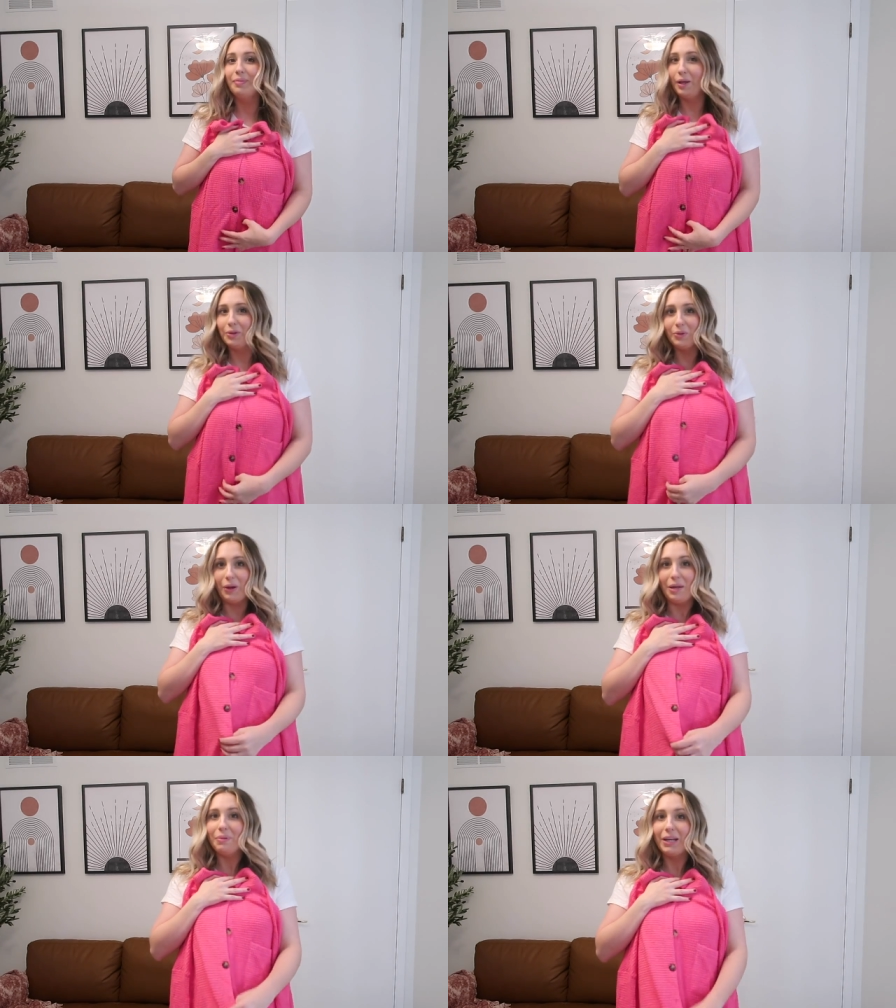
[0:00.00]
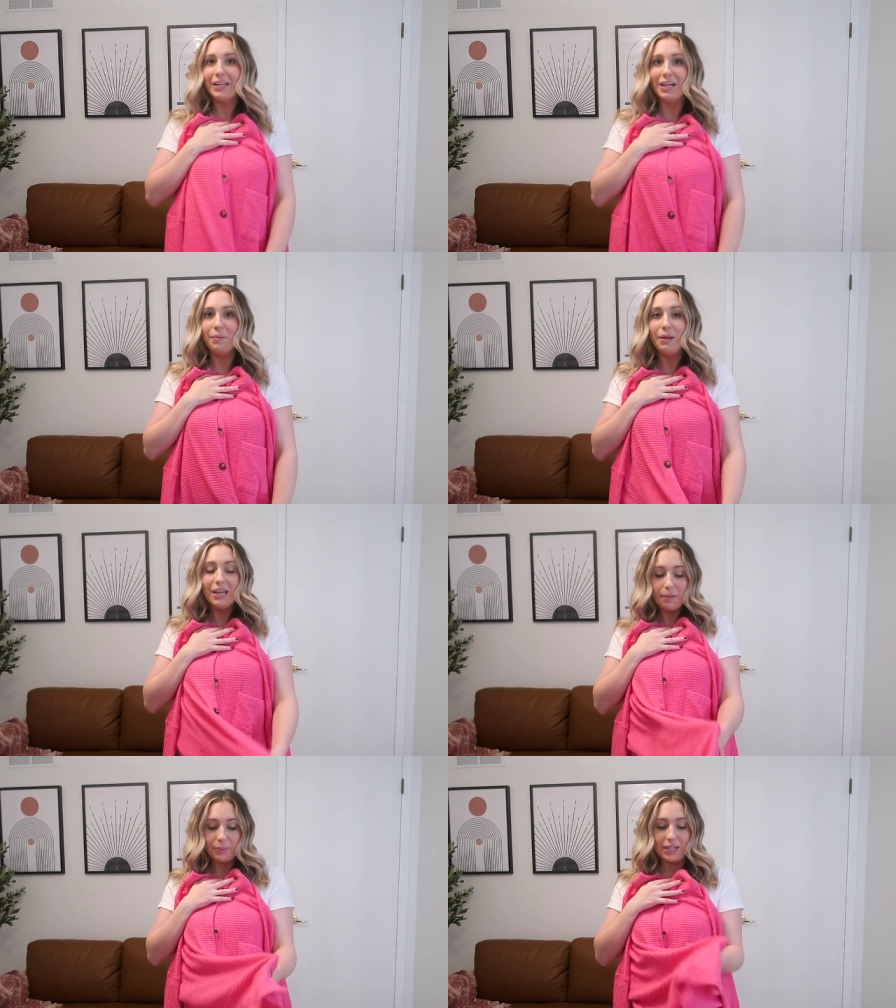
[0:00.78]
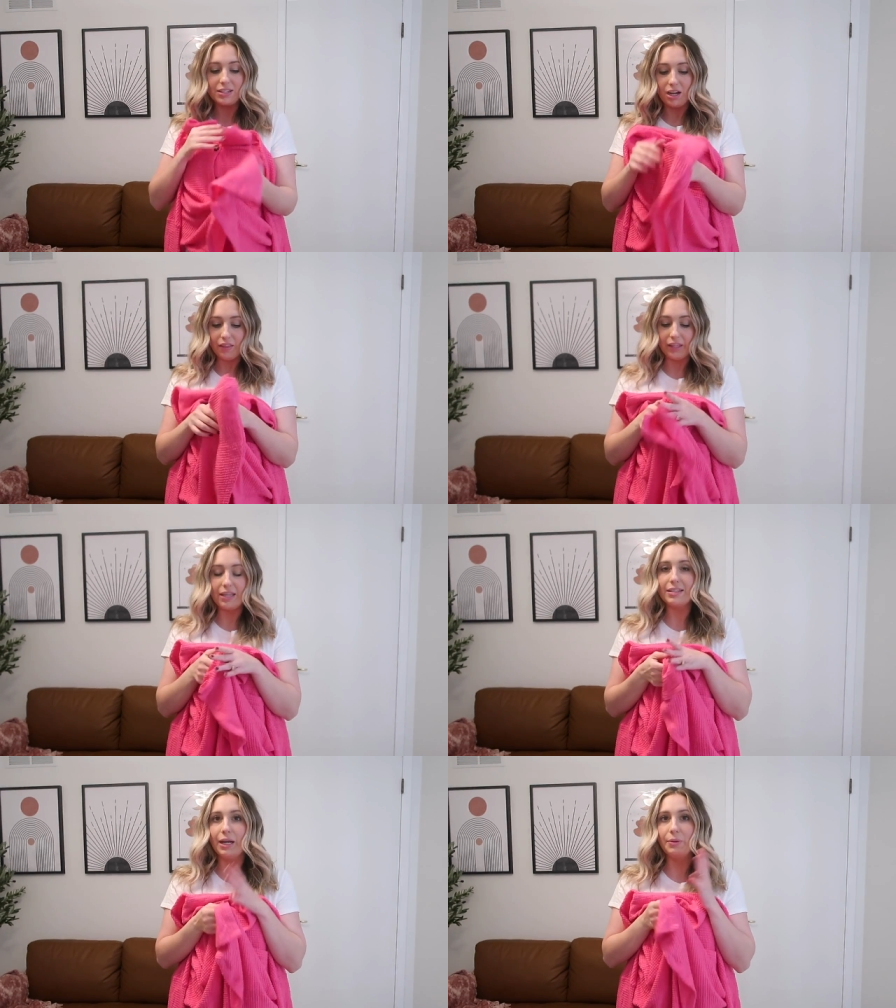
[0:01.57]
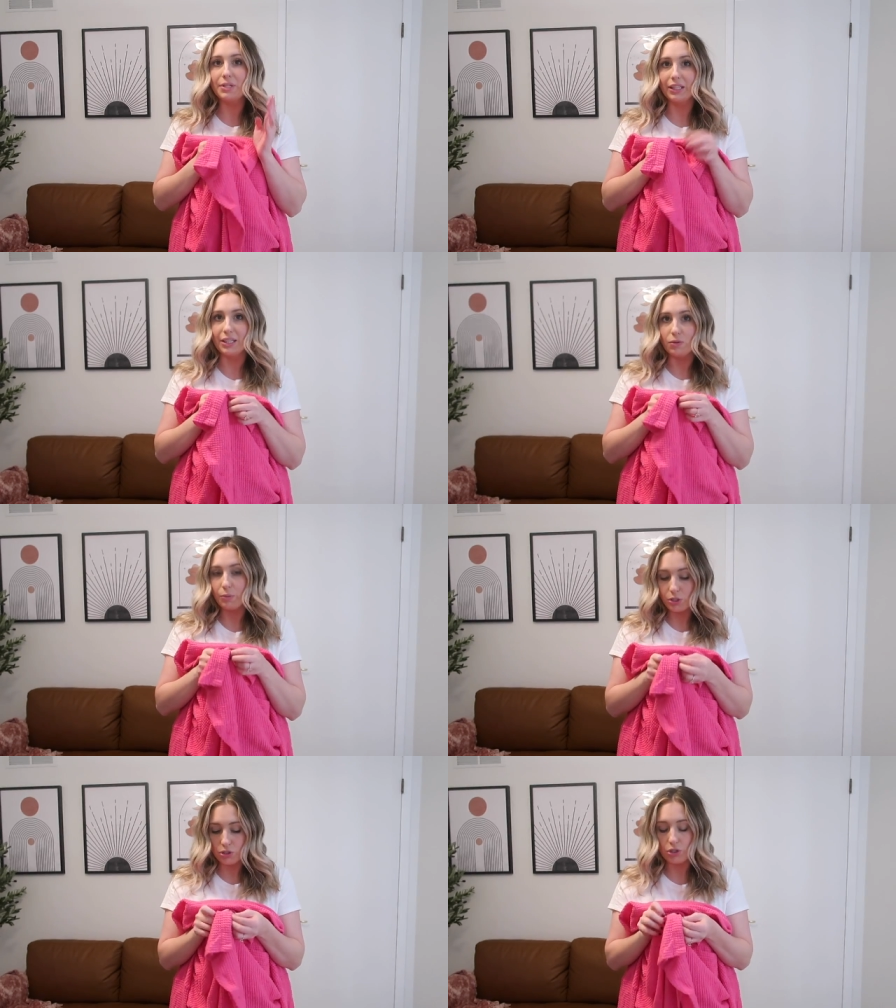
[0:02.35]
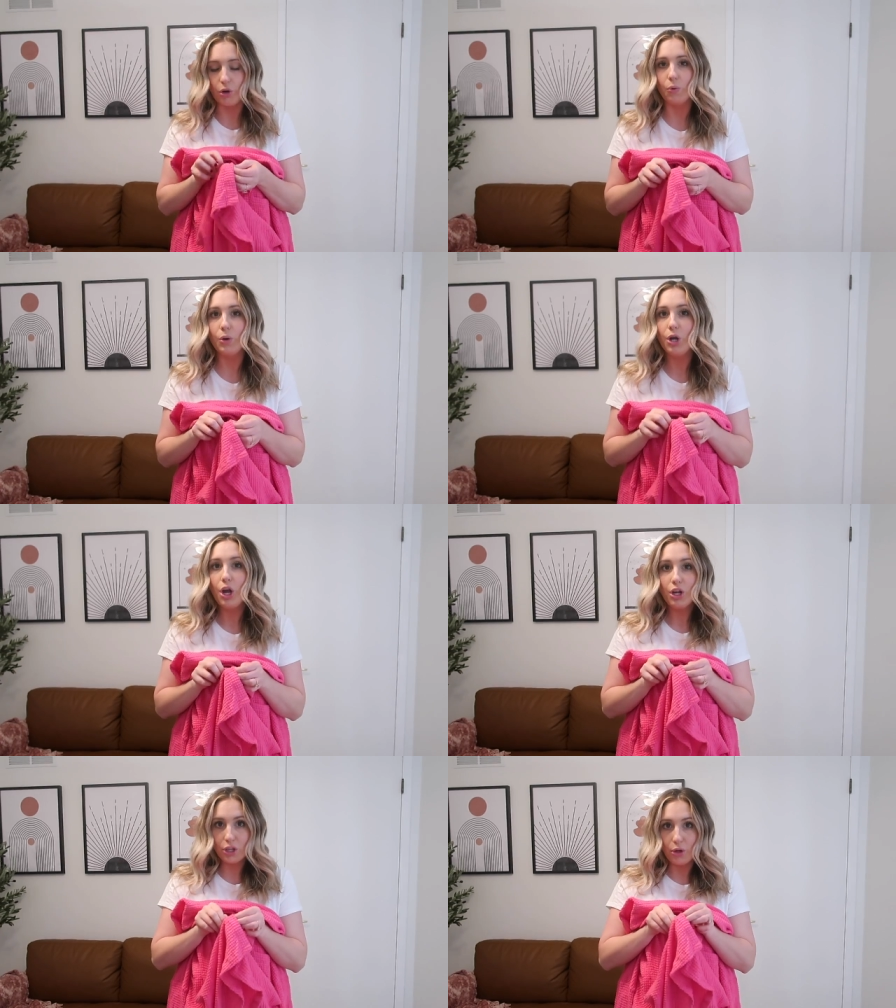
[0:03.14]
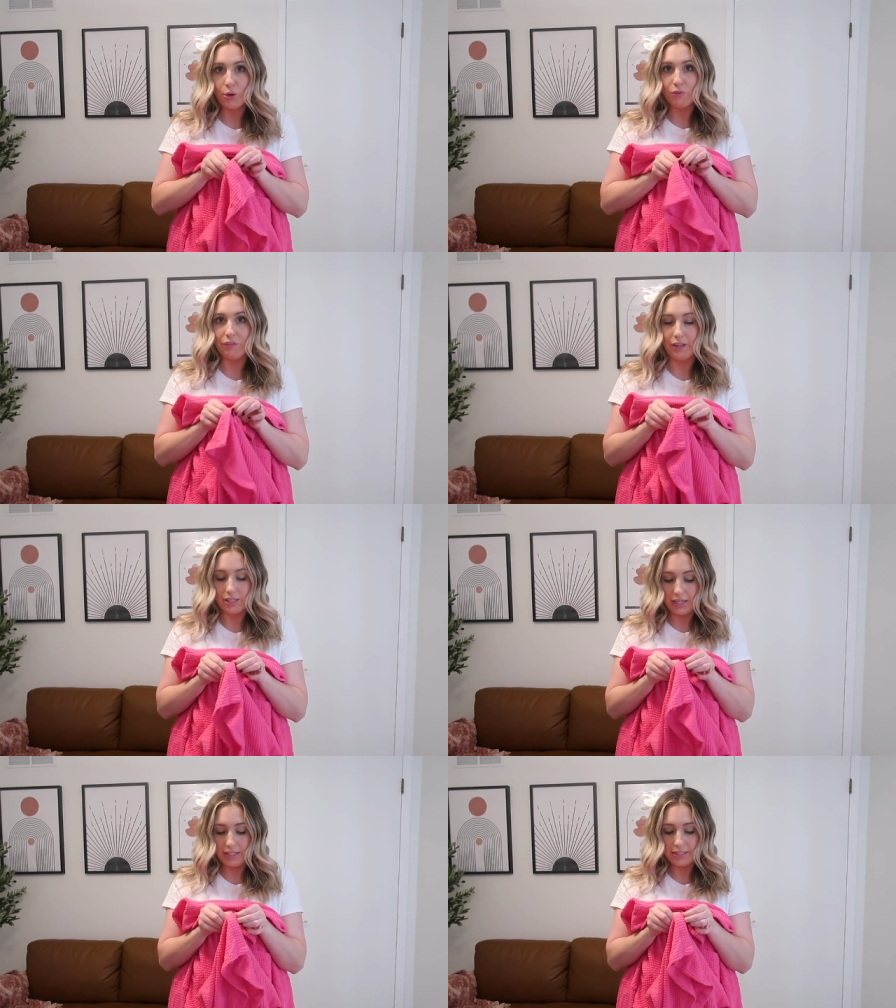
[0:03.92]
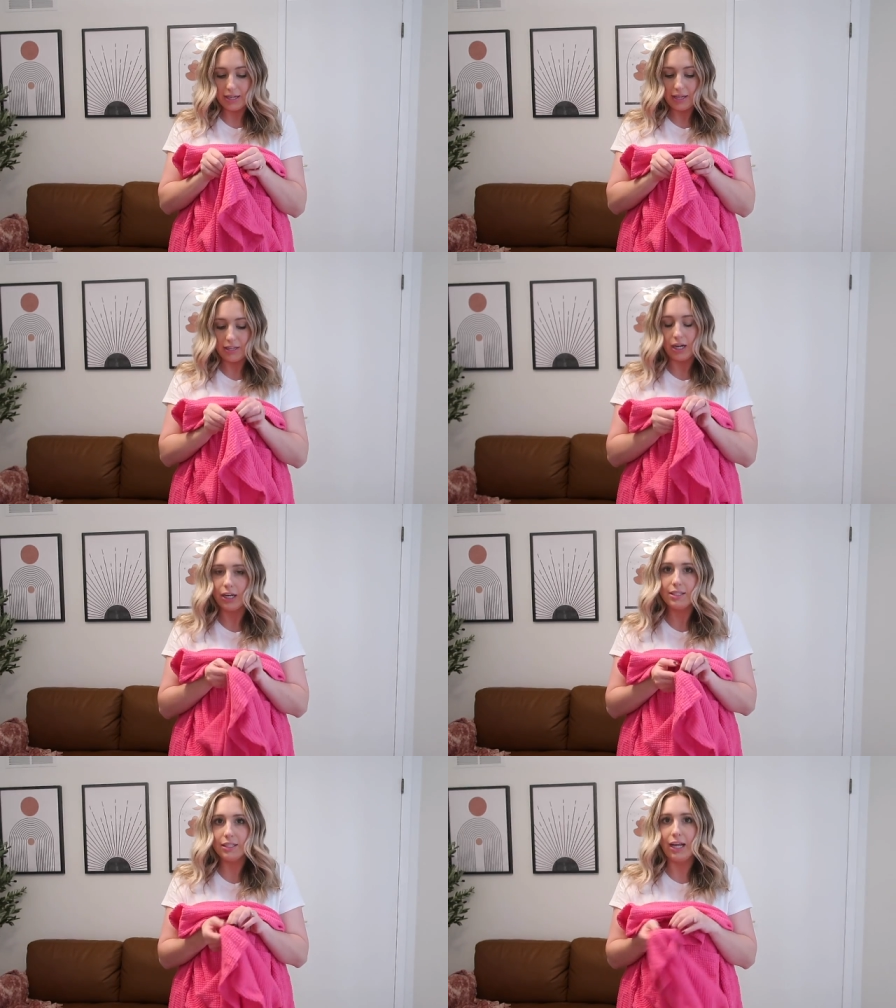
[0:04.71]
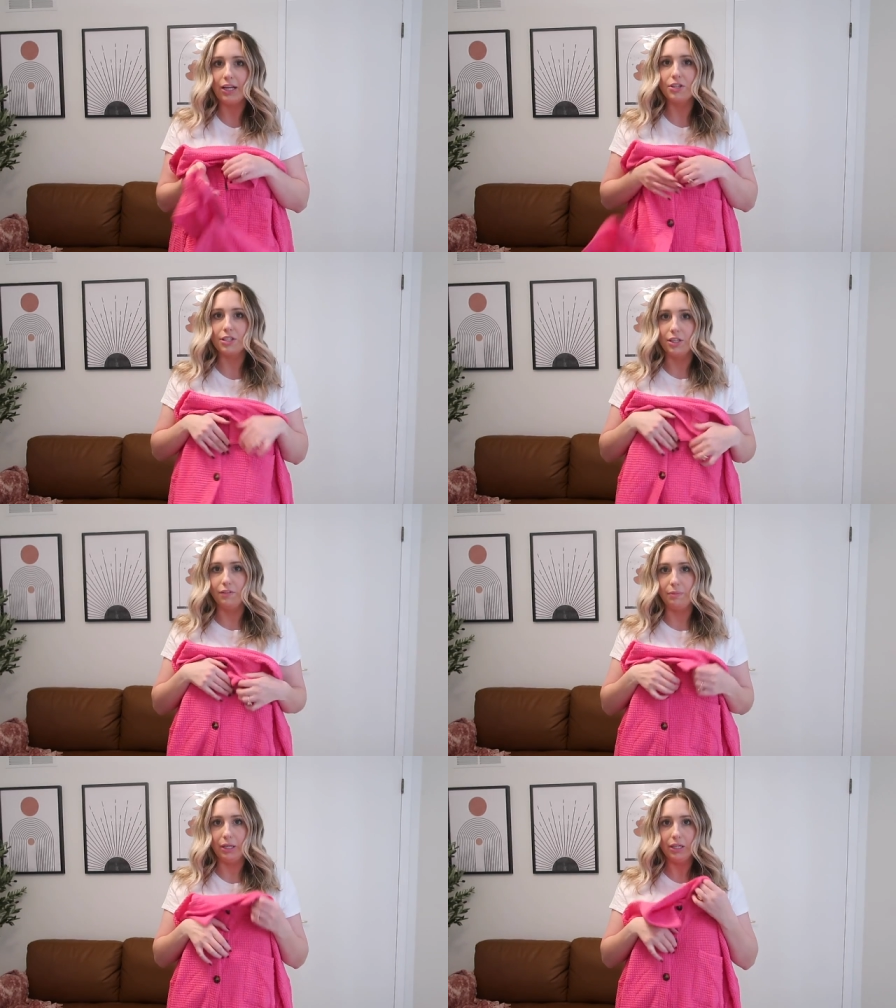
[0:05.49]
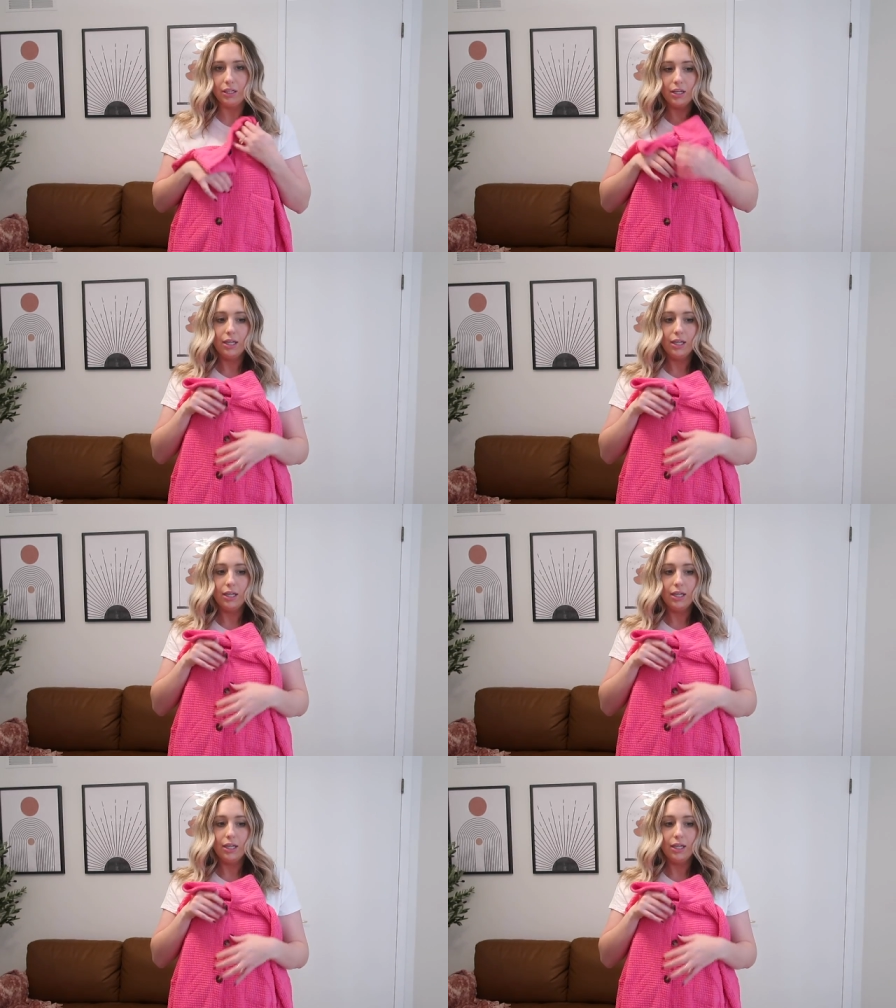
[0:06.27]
I don't know why, but I am. But I saw this and I was like, this would be so cute for Valentine's Day. And honestly, I just love pink.